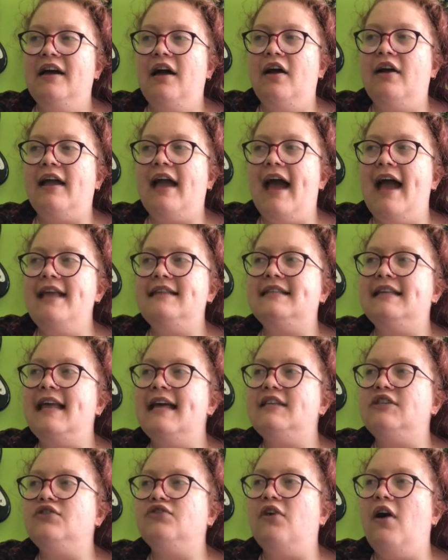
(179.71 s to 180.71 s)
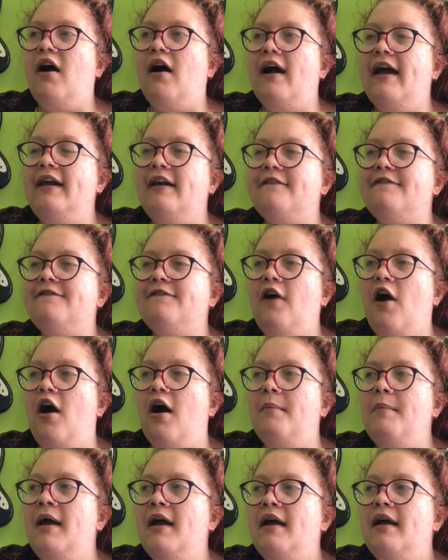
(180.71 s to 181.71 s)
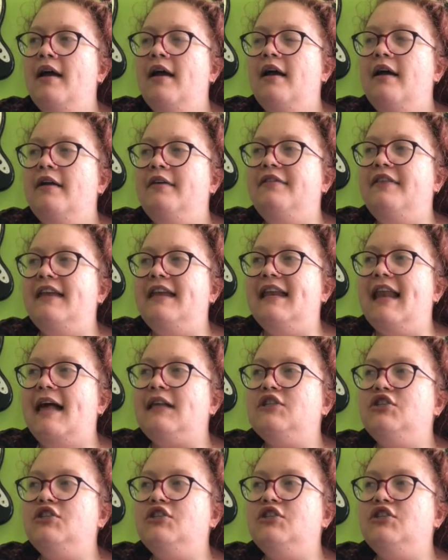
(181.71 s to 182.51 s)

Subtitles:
Okay, so let's try from the last